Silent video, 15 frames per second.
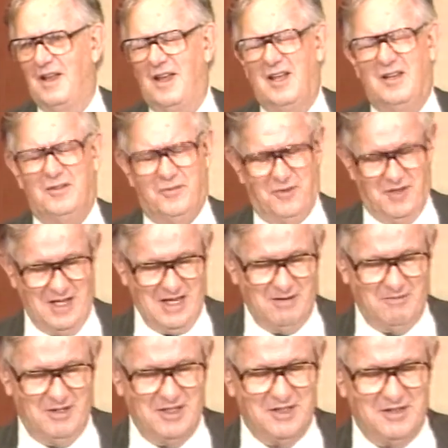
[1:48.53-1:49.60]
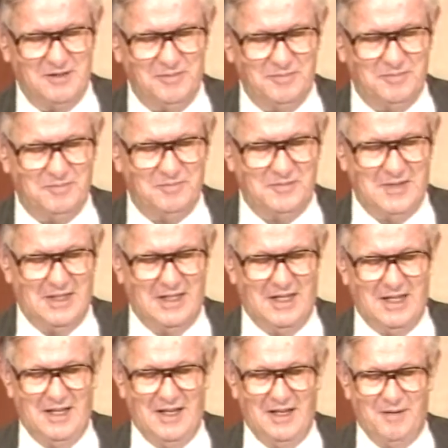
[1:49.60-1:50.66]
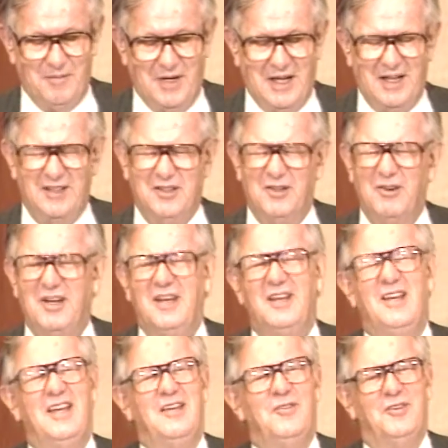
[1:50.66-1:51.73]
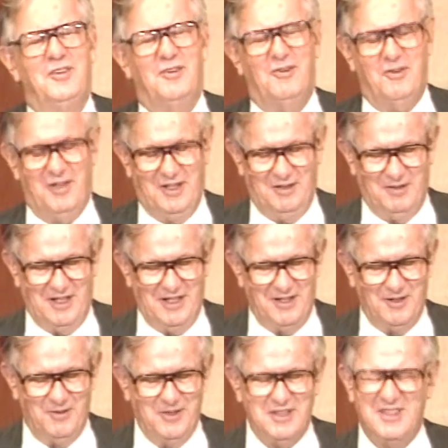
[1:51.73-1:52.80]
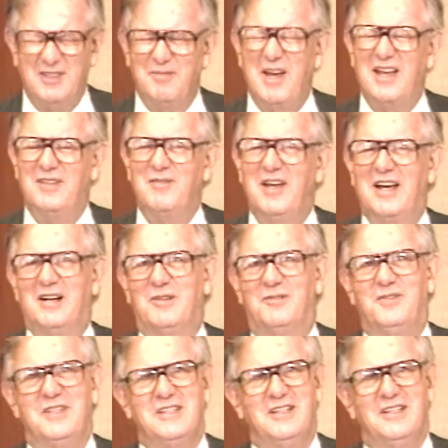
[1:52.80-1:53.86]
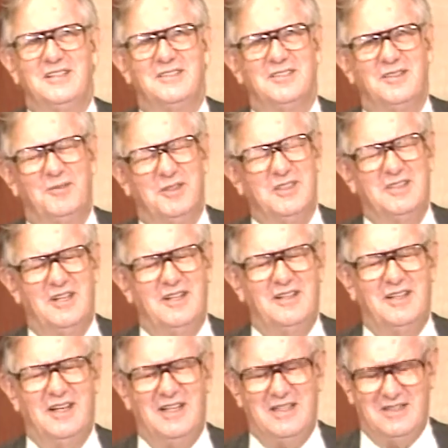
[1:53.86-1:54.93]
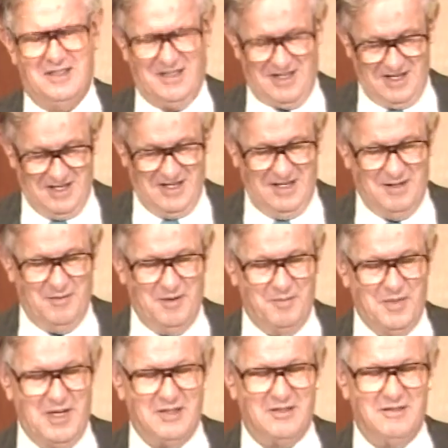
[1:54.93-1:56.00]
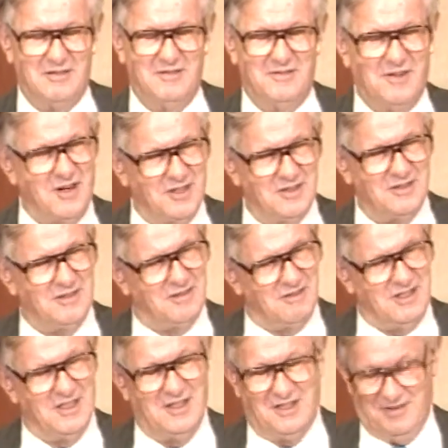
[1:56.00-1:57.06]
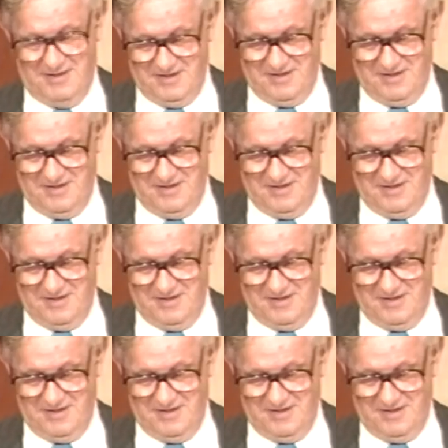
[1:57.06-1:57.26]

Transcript: and for that reason, my degree, even though it later was in mathematical physics, was nonetheless a Bachelor of Arts degree.